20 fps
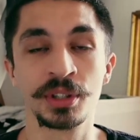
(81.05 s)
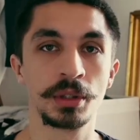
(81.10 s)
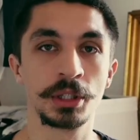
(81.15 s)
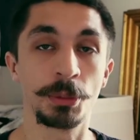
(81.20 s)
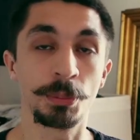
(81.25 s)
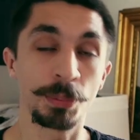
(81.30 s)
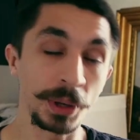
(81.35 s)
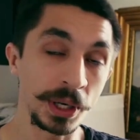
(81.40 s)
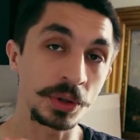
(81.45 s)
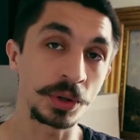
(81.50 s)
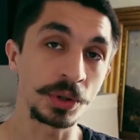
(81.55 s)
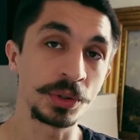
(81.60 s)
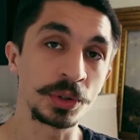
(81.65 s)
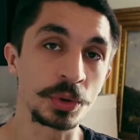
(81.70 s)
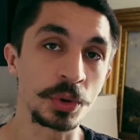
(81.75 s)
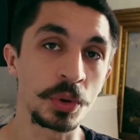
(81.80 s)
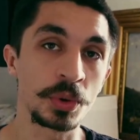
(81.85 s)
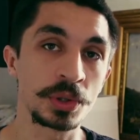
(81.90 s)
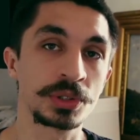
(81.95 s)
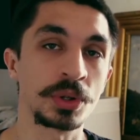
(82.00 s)
Depending on your
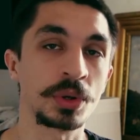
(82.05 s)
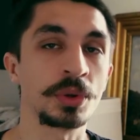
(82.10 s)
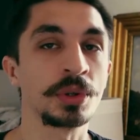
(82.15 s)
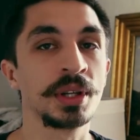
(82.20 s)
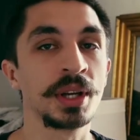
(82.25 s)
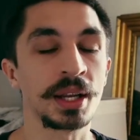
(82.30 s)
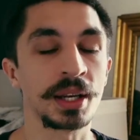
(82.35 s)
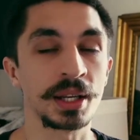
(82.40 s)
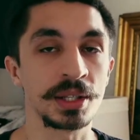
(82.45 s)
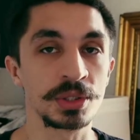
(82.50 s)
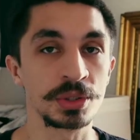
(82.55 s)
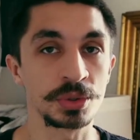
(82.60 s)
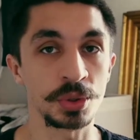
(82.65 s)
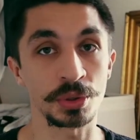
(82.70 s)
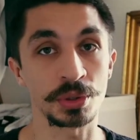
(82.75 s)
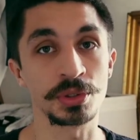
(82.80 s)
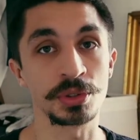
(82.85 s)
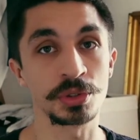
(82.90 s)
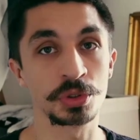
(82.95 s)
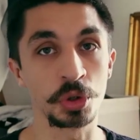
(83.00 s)
goal, starting at a
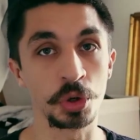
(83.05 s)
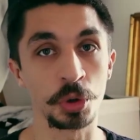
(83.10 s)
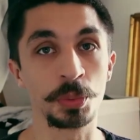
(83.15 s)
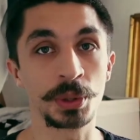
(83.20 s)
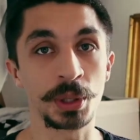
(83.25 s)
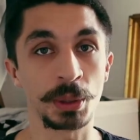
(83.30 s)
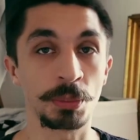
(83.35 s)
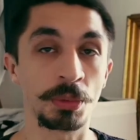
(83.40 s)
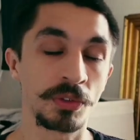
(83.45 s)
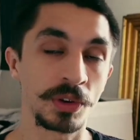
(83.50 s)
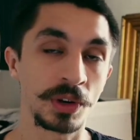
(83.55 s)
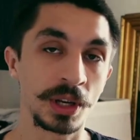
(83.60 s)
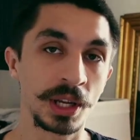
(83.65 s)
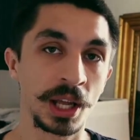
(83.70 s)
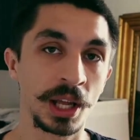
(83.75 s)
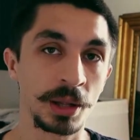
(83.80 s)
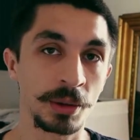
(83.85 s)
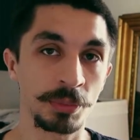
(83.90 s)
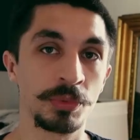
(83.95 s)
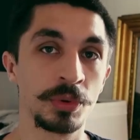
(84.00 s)
certain scope can be really
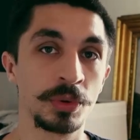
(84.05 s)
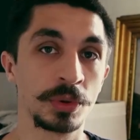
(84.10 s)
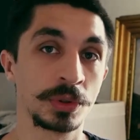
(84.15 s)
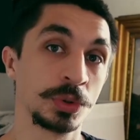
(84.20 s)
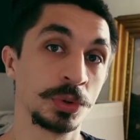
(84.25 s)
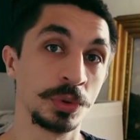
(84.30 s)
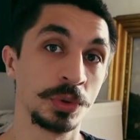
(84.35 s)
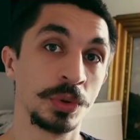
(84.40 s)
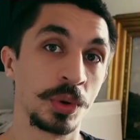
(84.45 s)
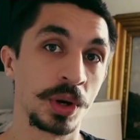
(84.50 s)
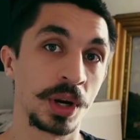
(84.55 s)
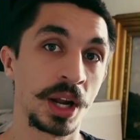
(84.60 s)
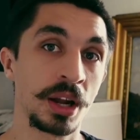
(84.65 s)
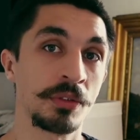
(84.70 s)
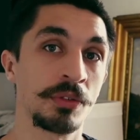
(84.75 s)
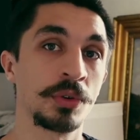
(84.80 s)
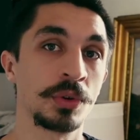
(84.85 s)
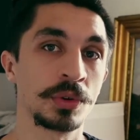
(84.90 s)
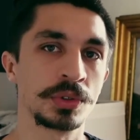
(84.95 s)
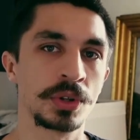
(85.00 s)
helpful to your
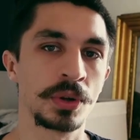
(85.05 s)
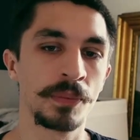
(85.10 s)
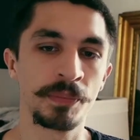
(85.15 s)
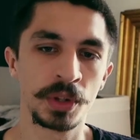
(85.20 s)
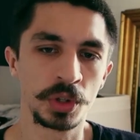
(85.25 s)
efforts.